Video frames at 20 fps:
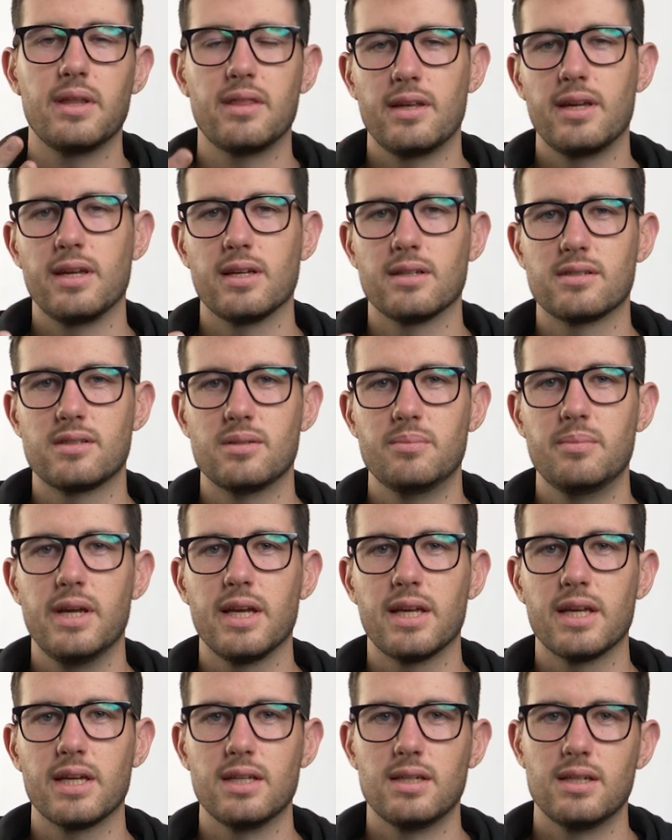things to
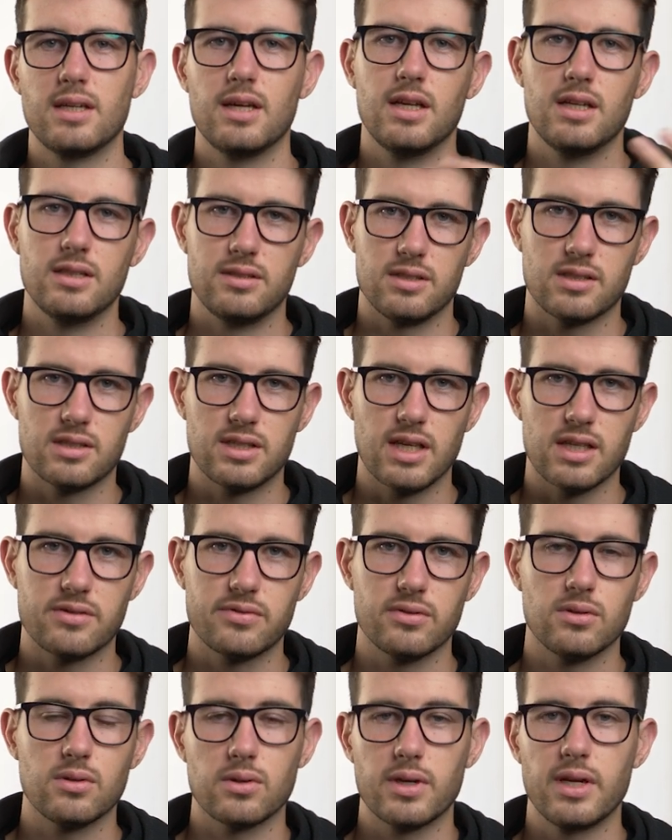make it
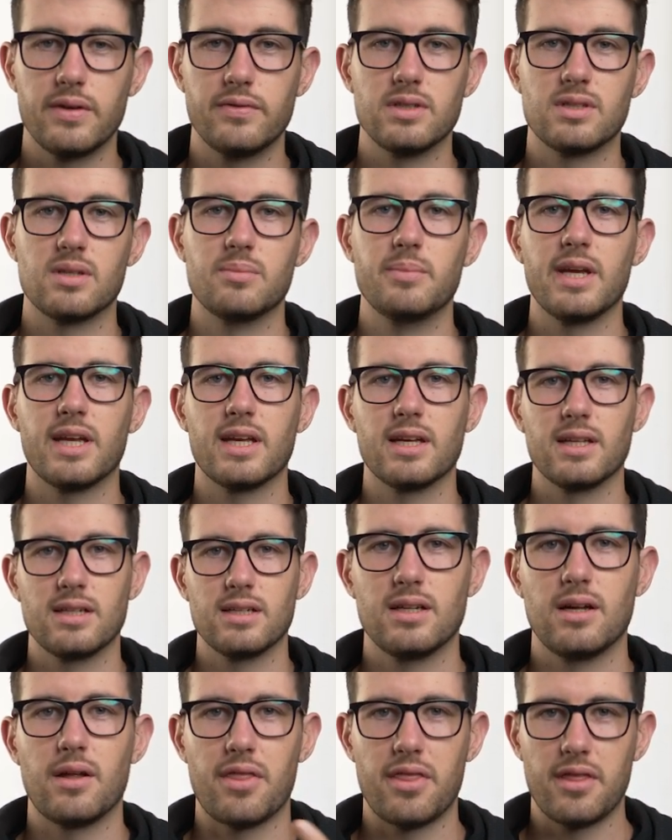successful or even to make
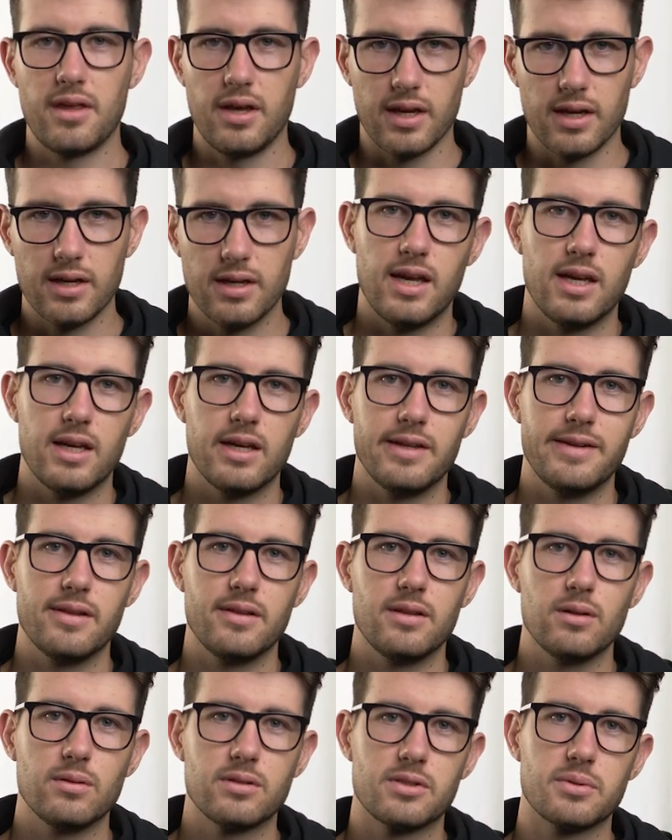it a thing. And
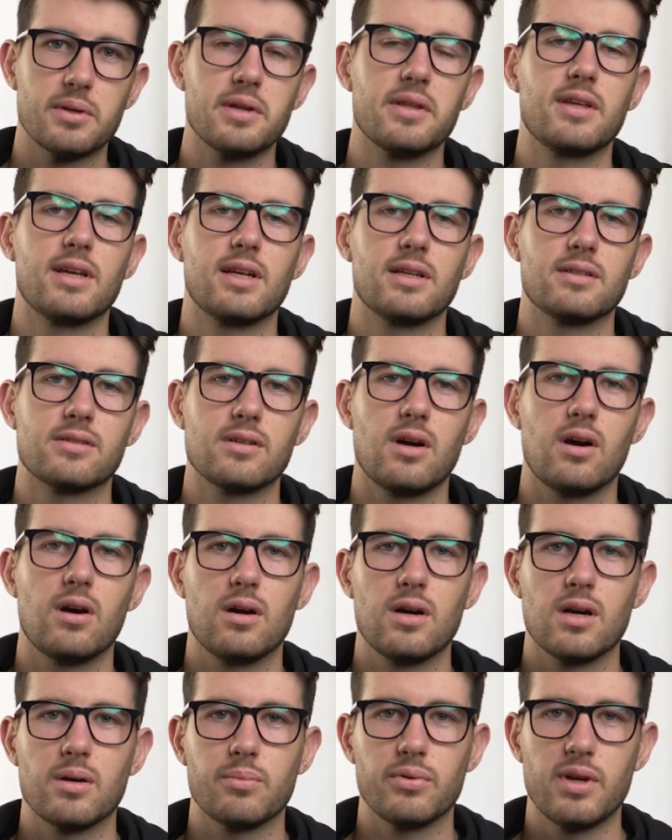those three things
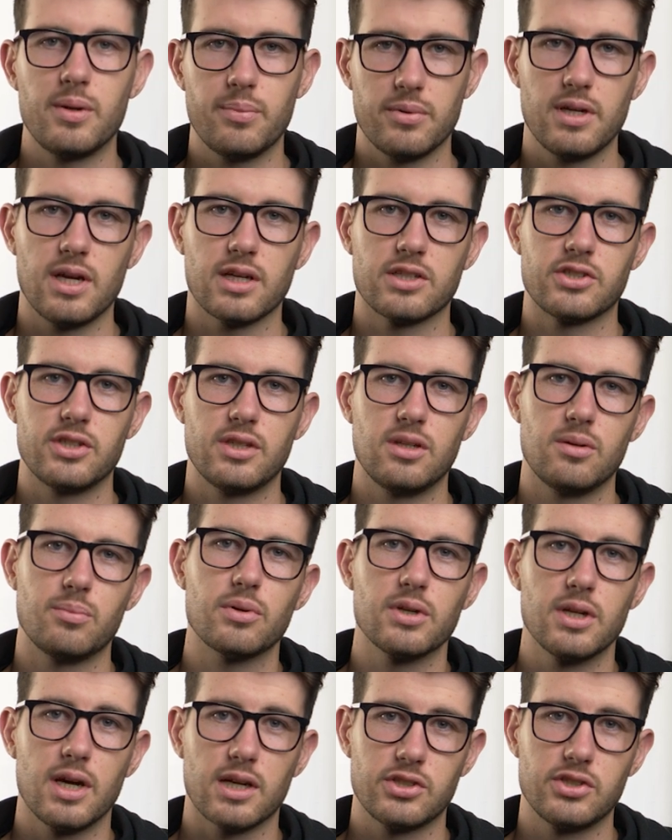are pre-production,
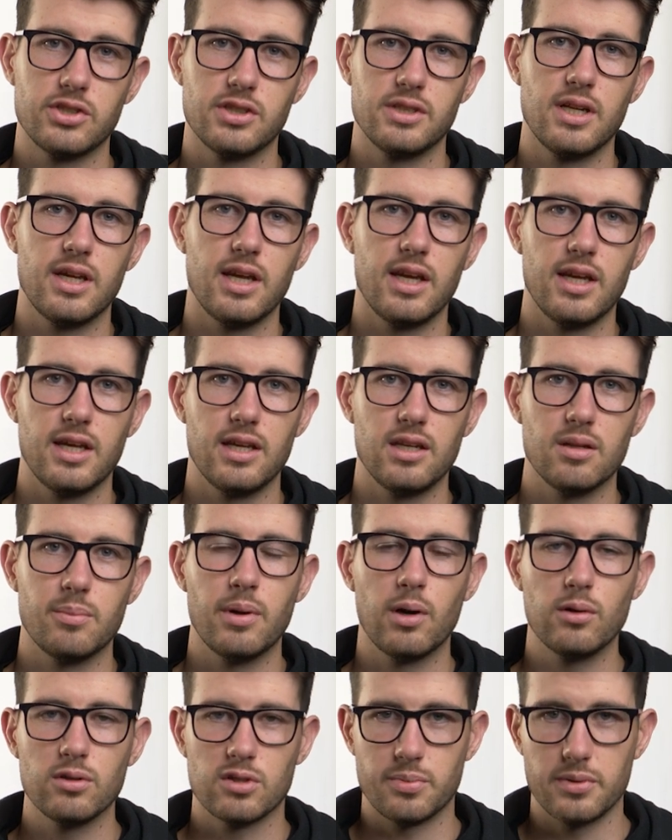production, and
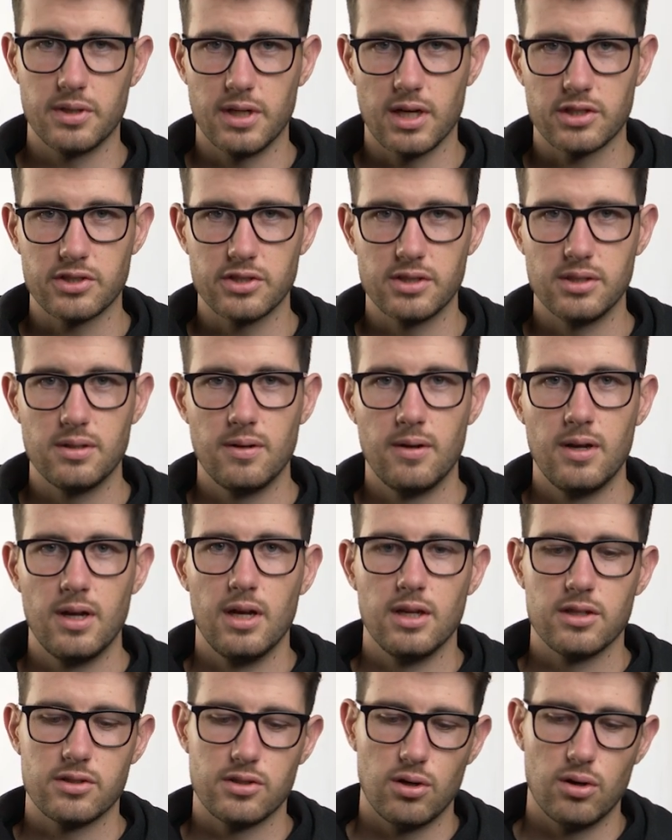post-production.
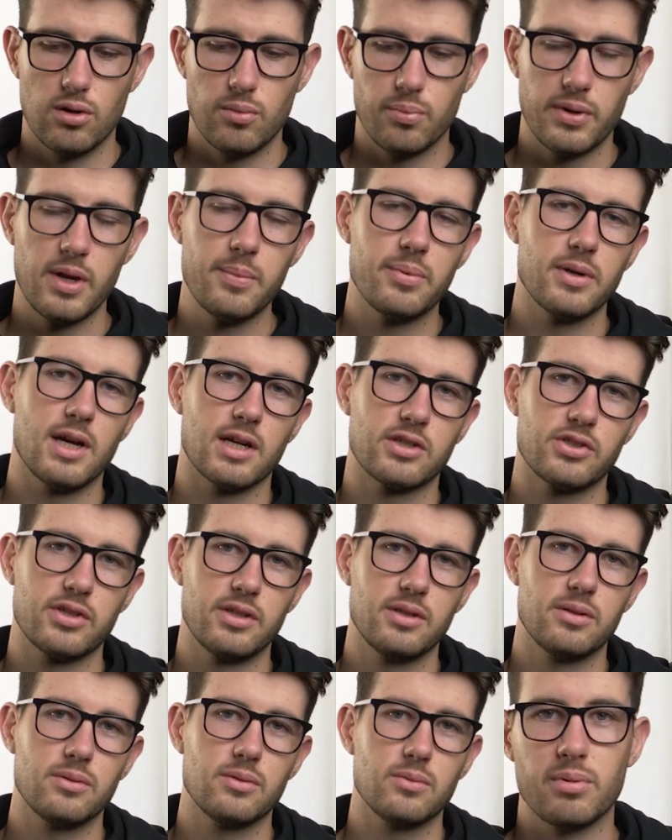So
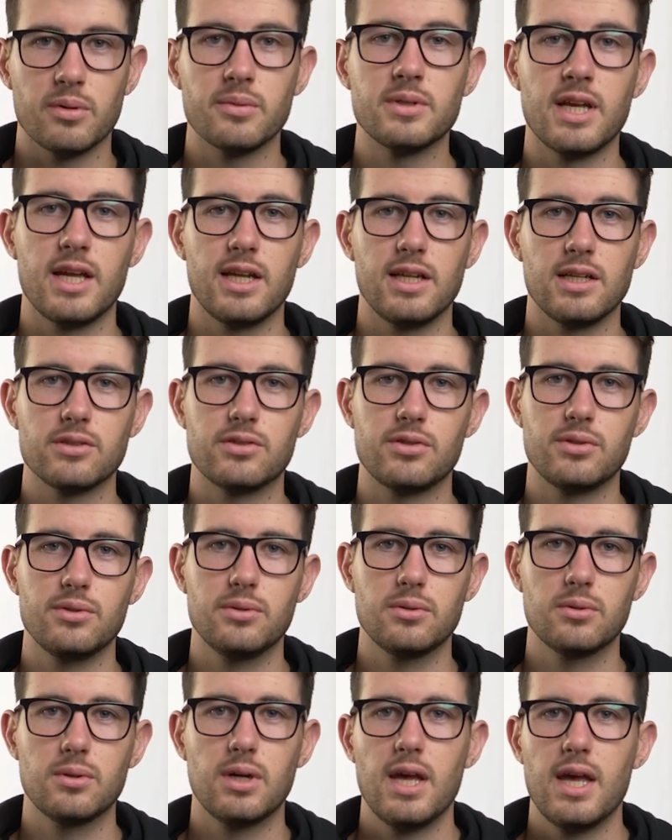pre-production pertaining
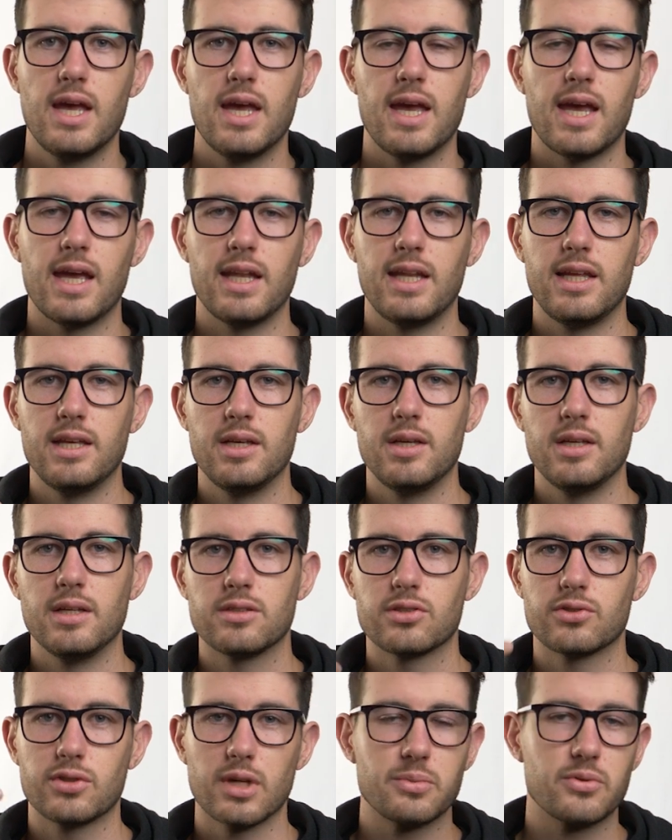to any
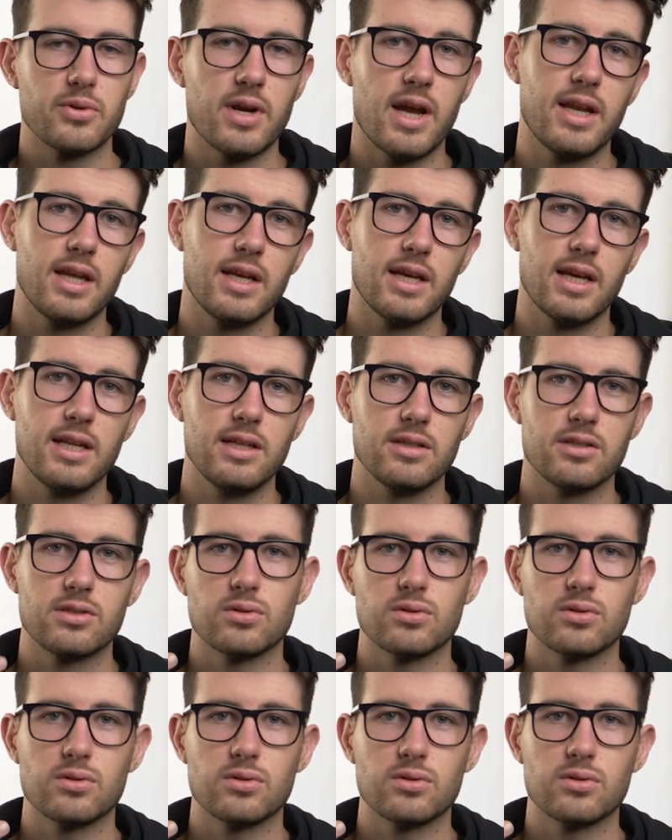script writing, any